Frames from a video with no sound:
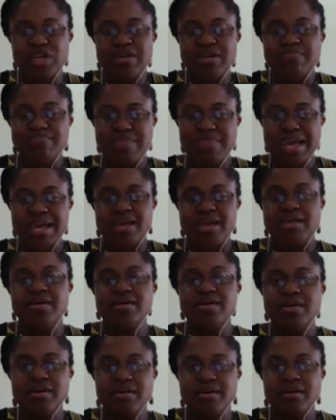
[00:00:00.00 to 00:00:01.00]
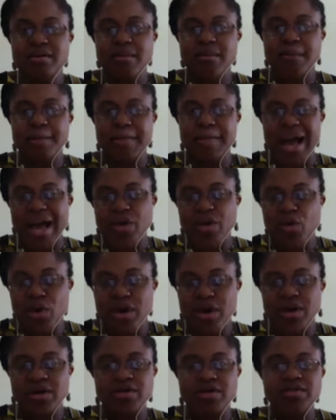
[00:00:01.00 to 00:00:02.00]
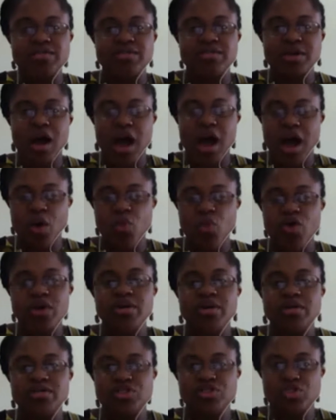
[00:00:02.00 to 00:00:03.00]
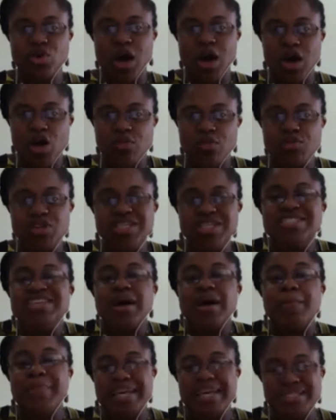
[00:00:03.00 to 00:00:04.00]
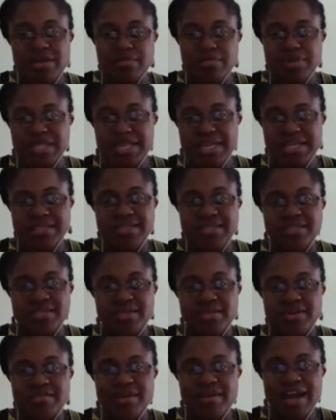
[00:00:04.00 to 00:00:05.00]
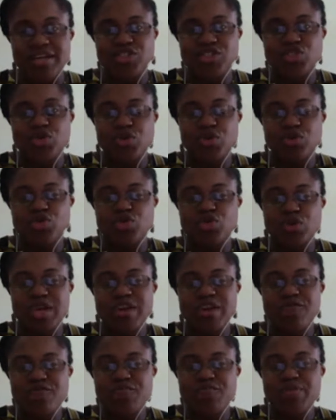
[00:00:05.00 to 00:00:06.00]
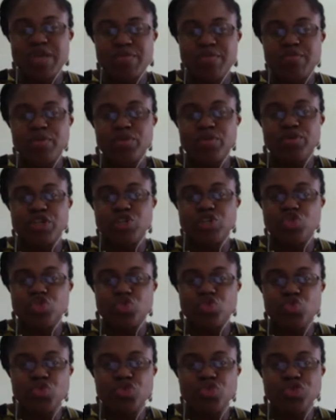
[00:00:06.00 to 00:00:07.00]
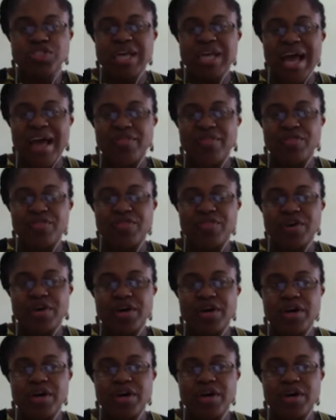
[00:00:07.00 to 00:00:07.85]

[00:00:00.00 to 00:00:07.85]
make my world, our community a better place, right? So to give people the tools and the,